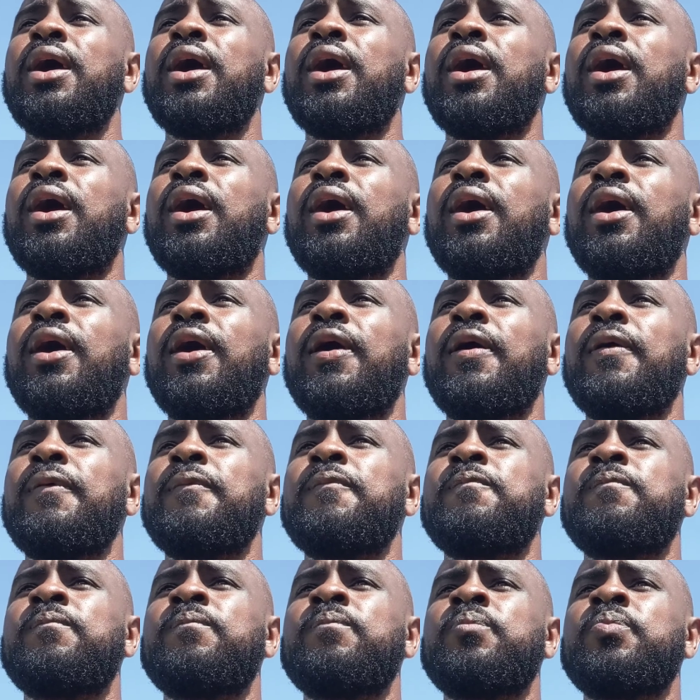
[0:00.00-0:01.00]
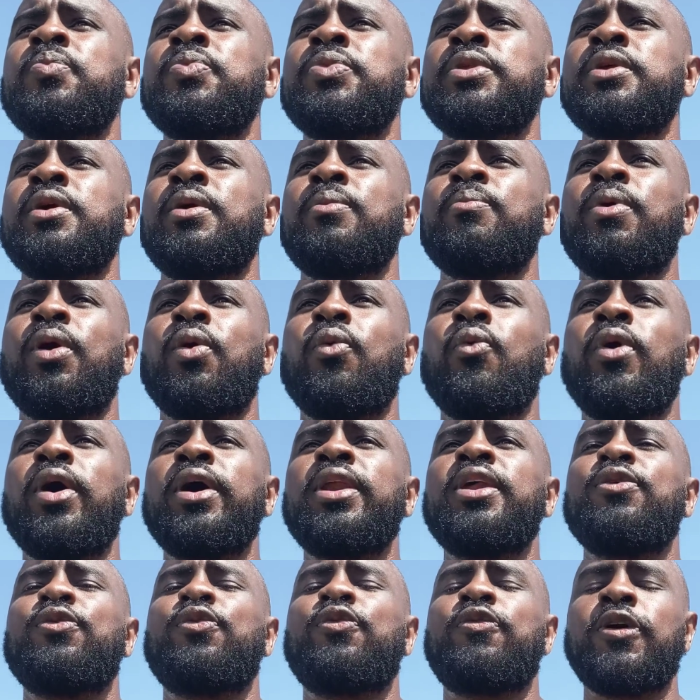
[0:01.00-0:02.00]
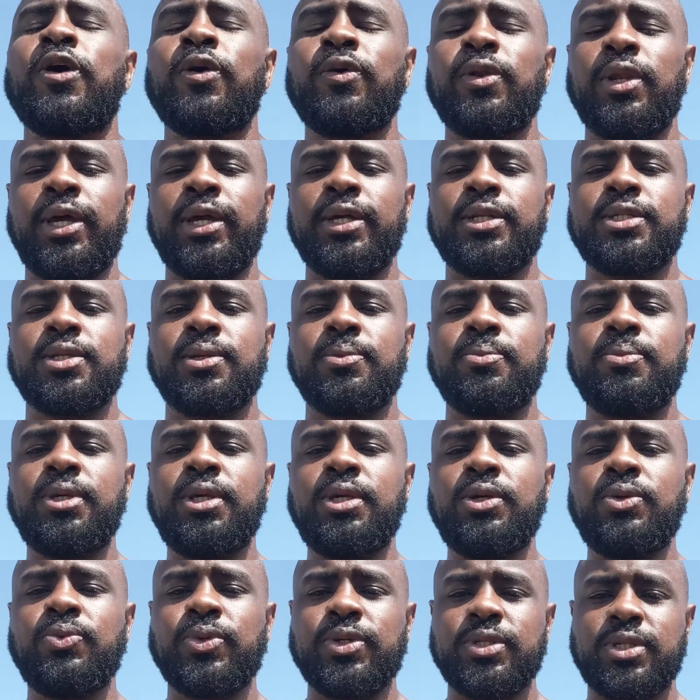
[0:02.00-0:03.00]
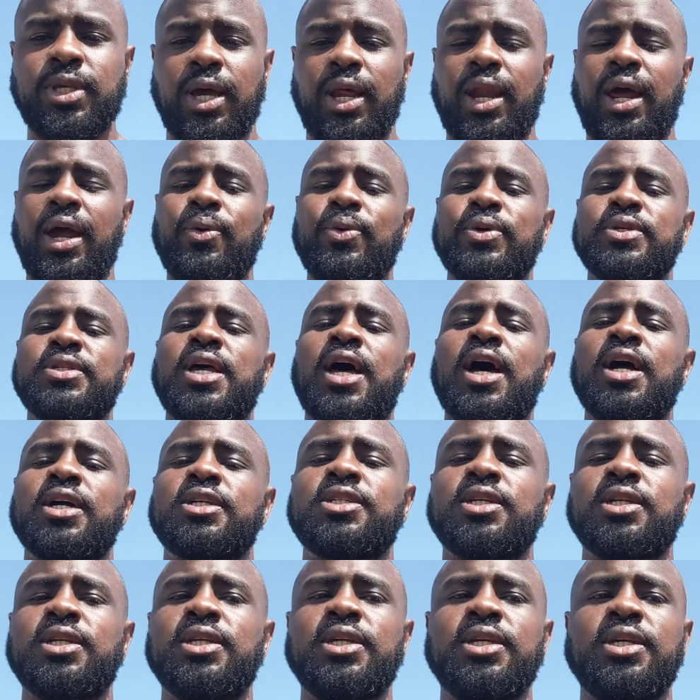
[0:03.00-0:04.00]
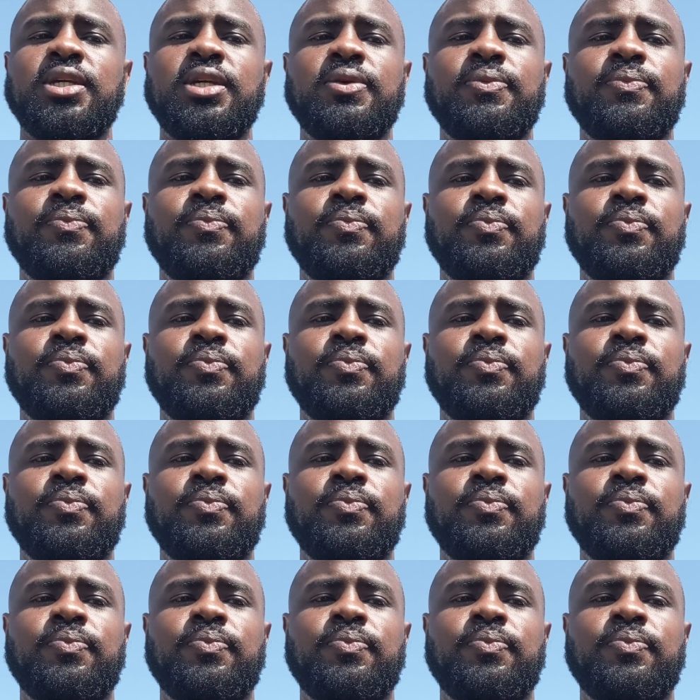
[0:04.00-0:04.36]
But what it felt like to me was that I was actually